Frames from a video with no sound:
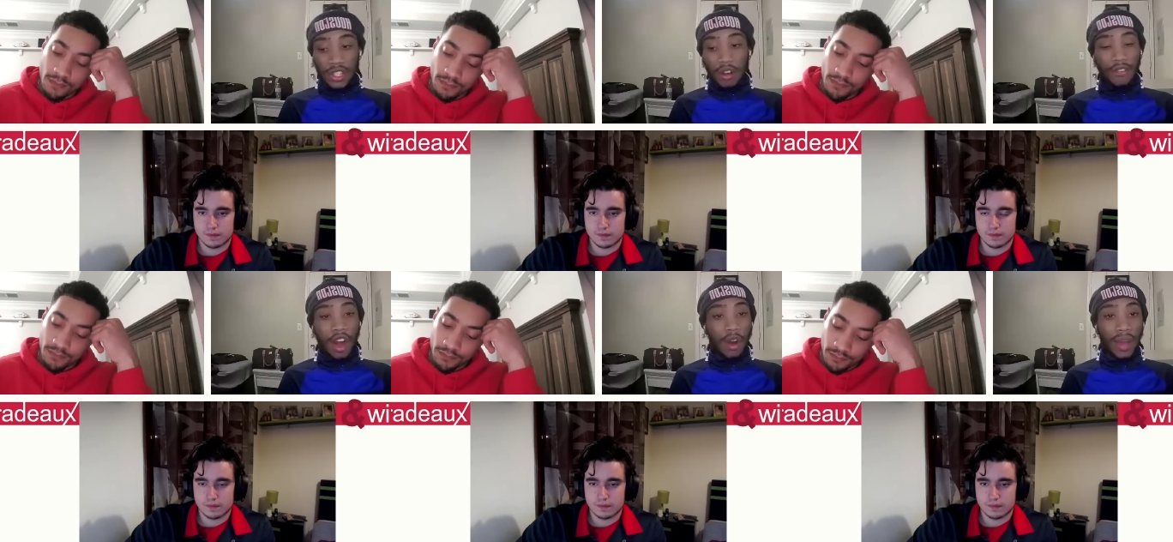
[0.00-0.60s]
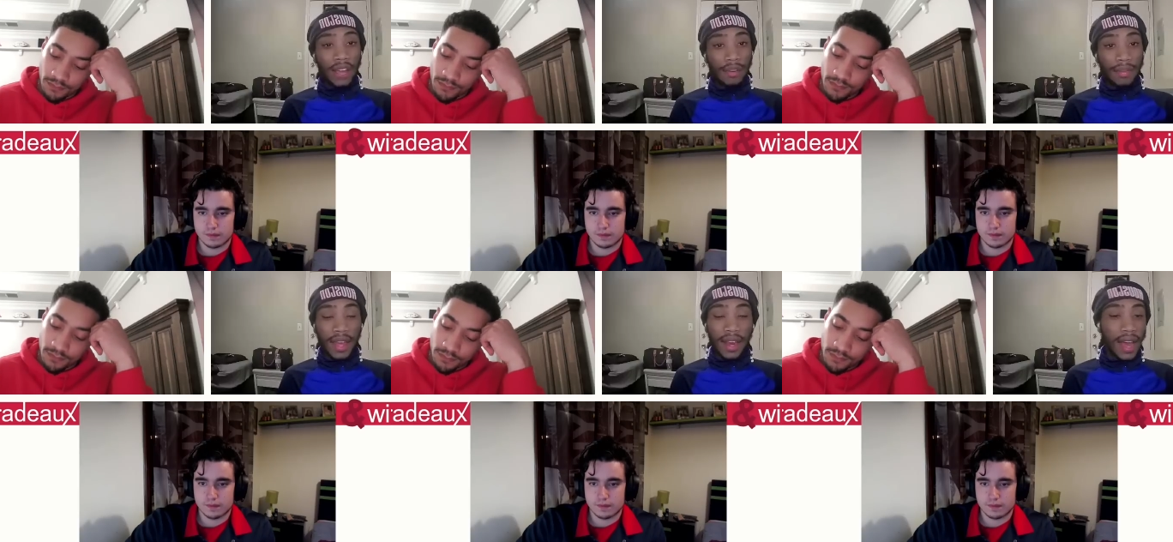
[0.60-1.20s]
Speaker 1: so far away
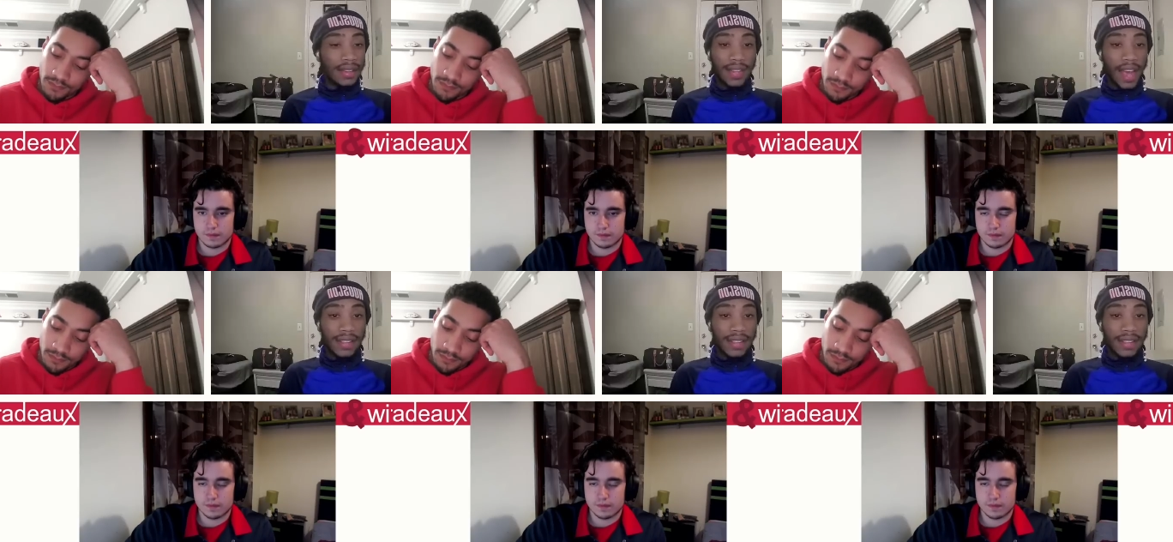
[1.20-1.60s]
from that, I